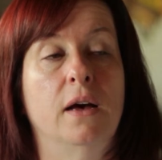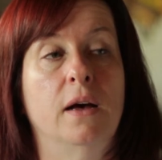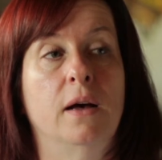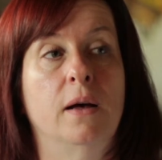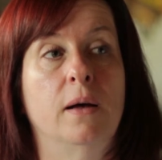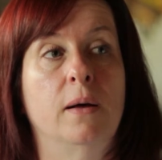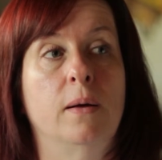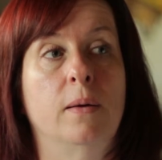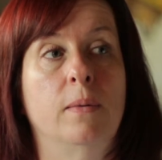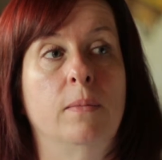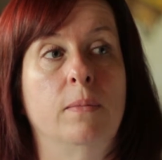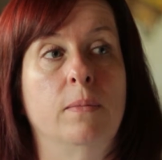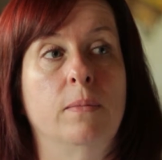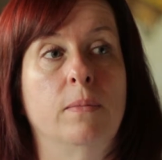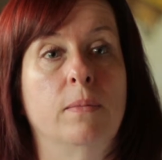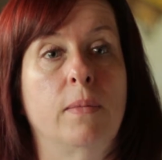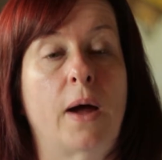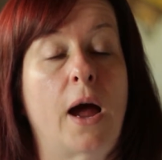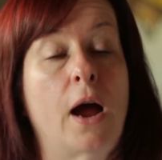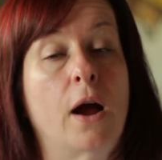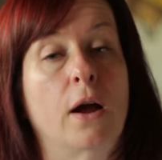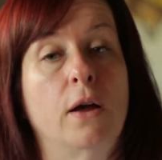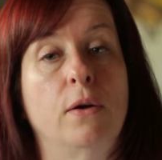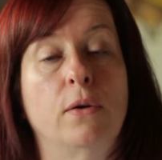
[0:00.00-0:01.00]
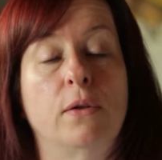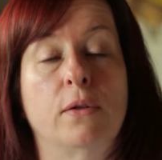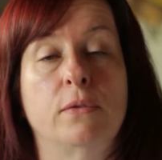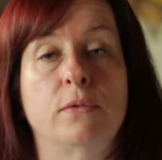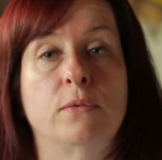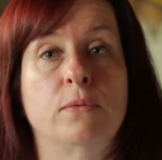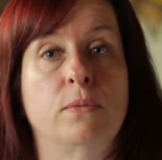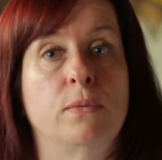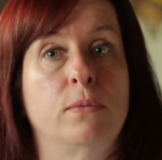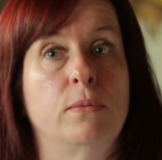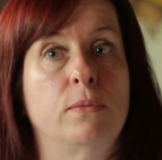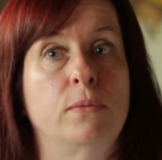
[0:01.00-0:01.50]
some
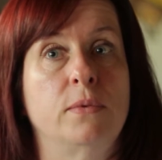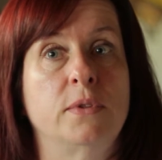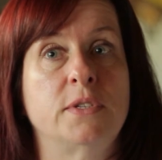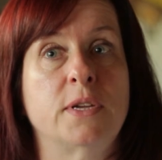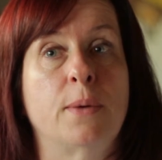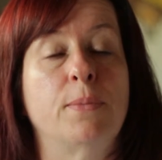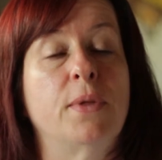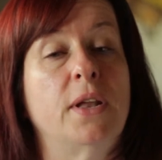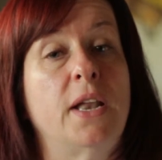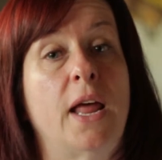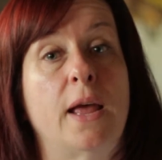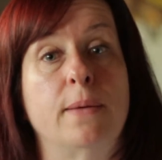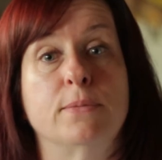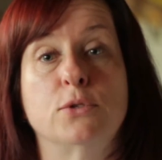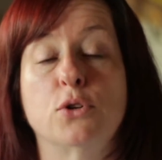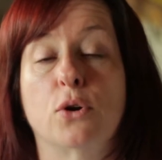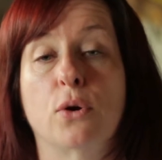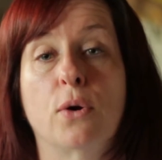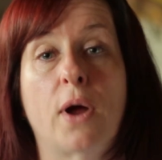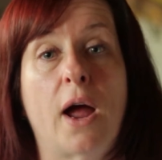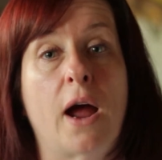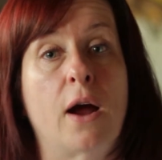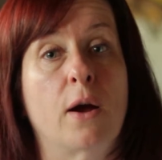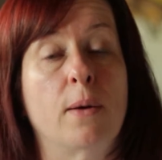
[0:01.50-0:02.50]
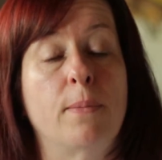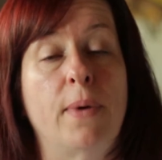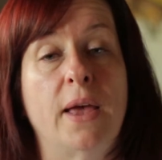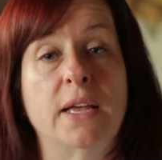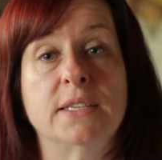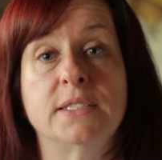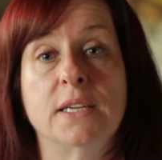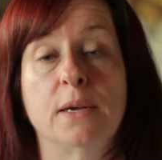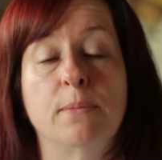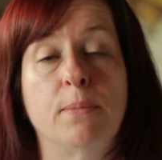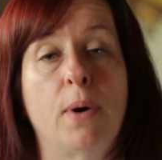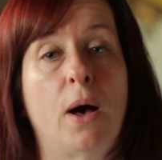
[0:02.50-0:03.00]
of the names are Our
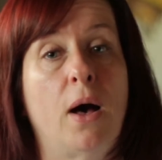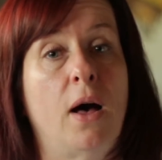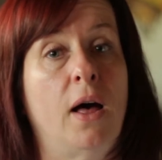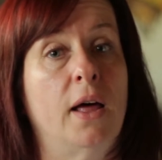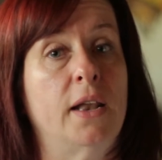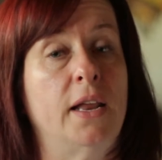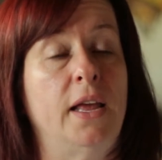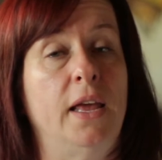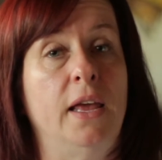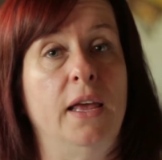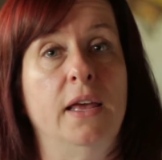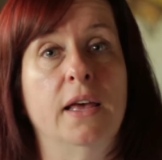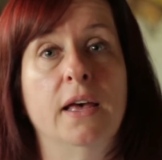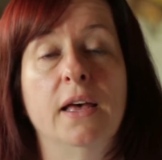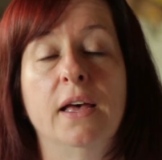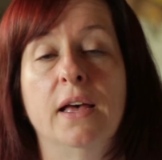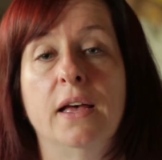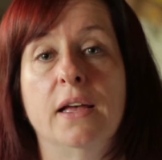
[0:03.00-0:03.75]
Amazing Body,